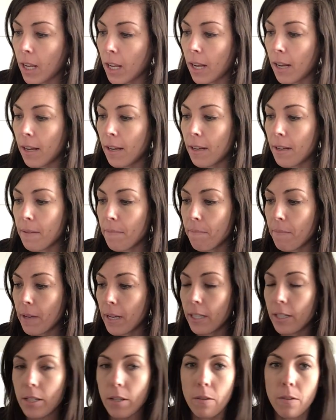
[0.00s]

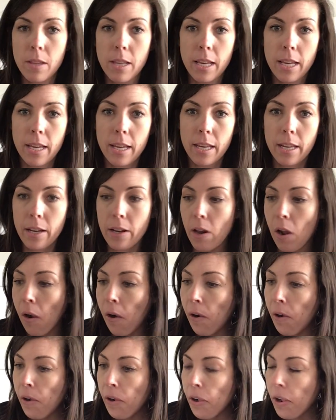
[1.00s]
And so then
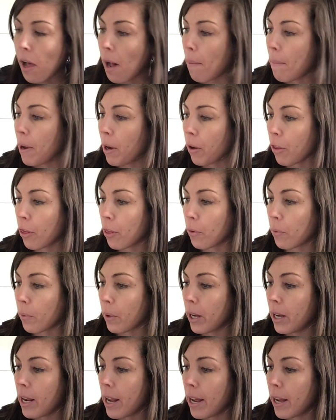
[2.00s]
about
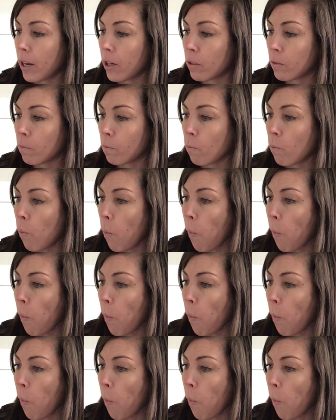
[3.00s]
3 down,